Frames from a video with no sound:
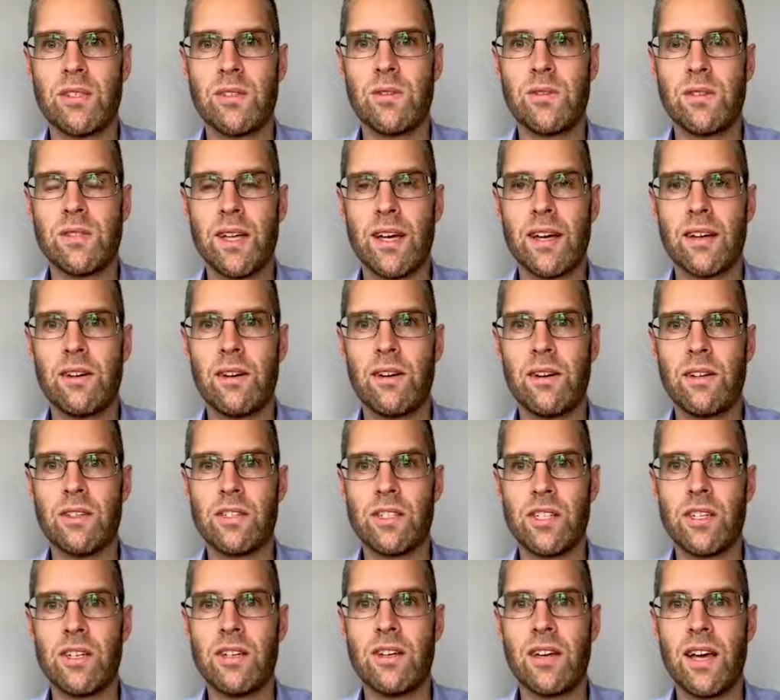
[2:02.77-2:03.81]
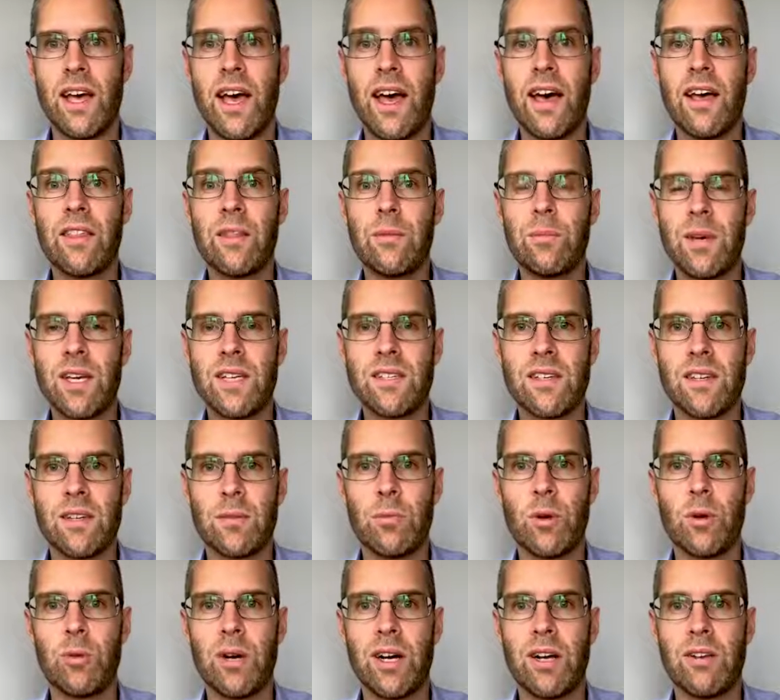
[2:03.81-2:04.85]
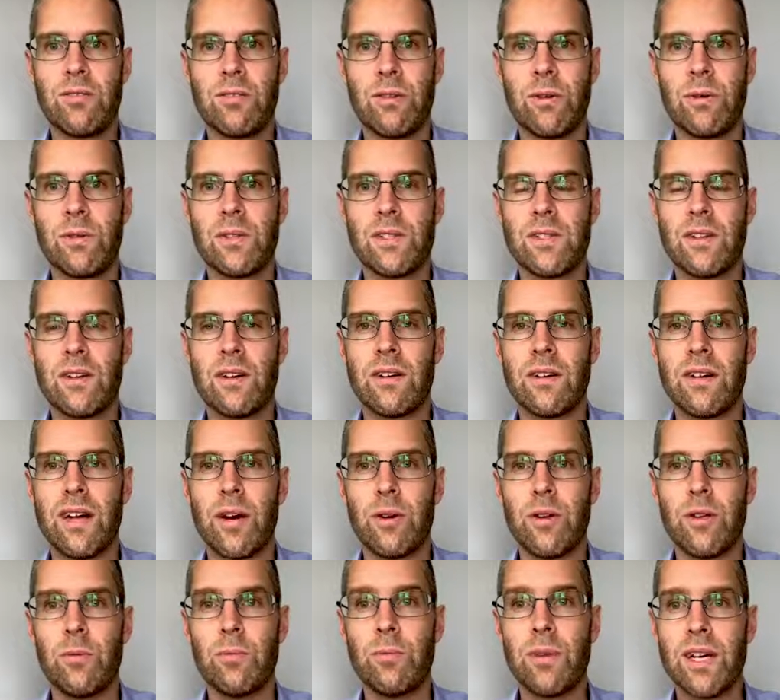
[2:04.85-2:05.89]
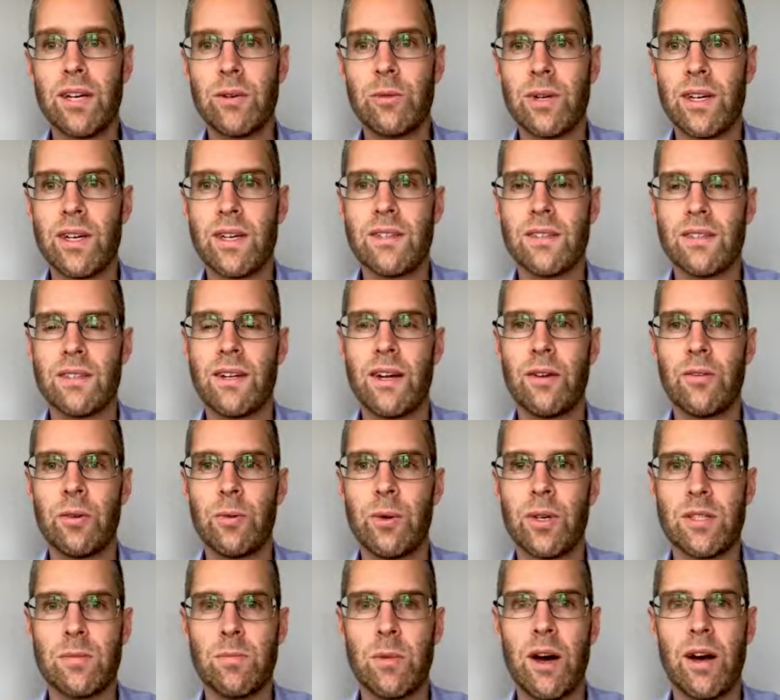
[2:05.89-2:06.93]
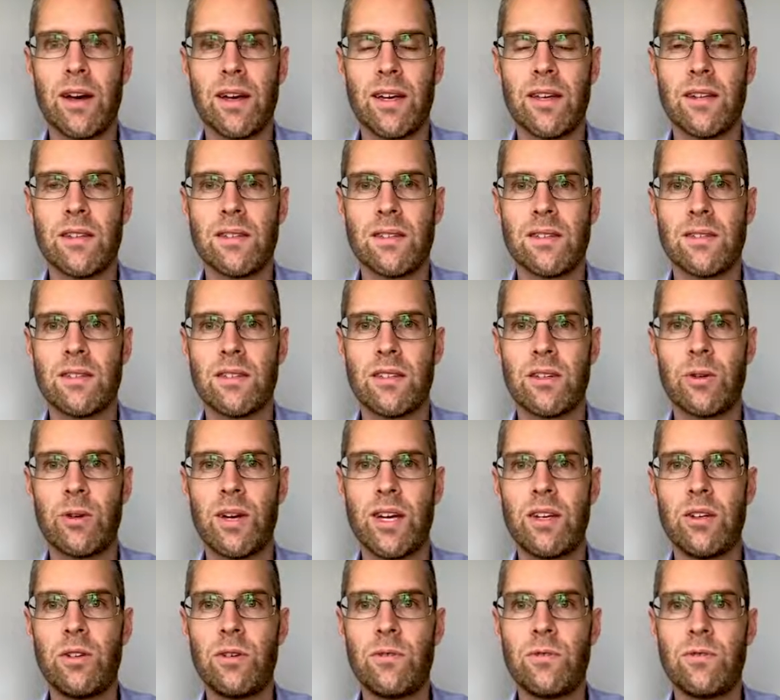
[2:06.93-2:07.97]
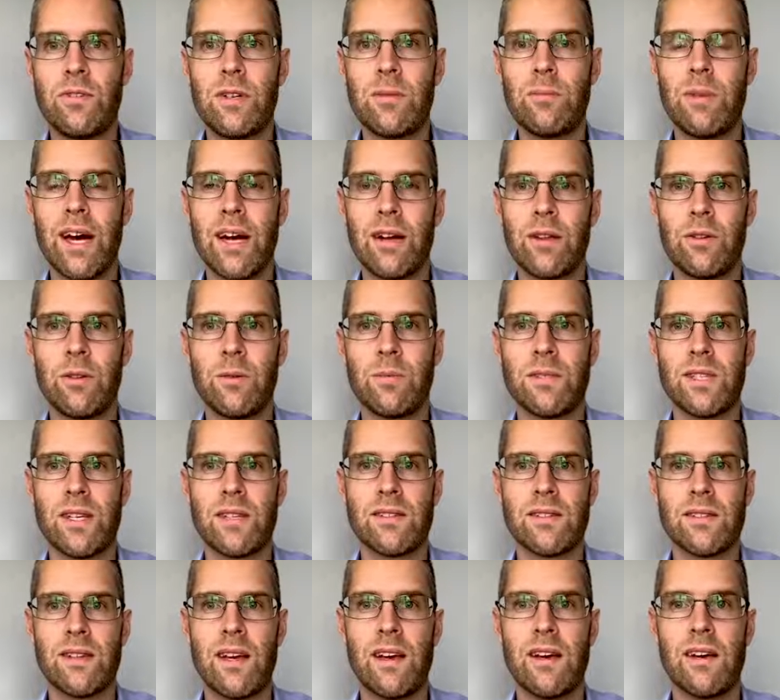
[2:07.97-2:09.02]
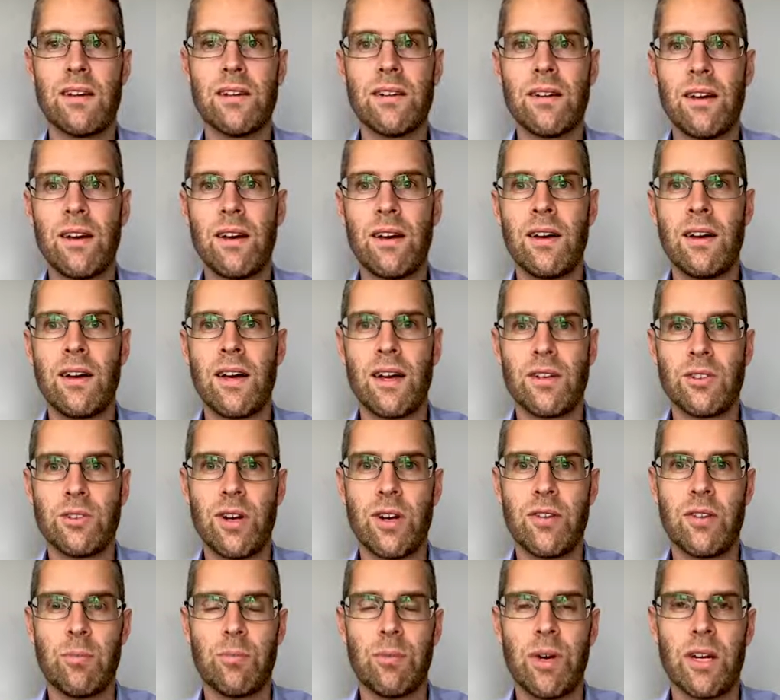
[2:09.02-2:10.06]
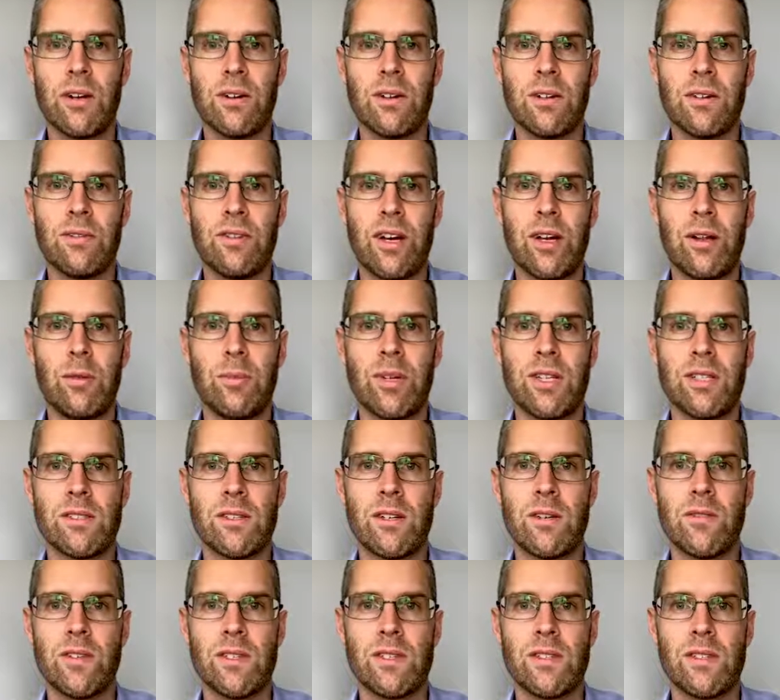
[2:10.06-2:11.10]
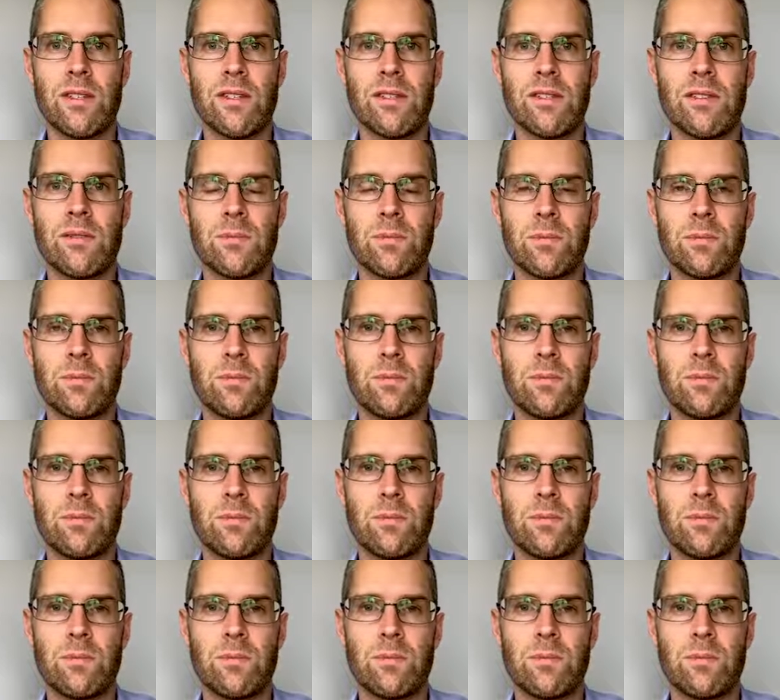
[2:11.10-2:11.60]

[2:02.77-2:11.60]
use technology and the basic mobile phones that are now ubiquitous in everyone's pockets to create new feedback loops at scale, driving better development services?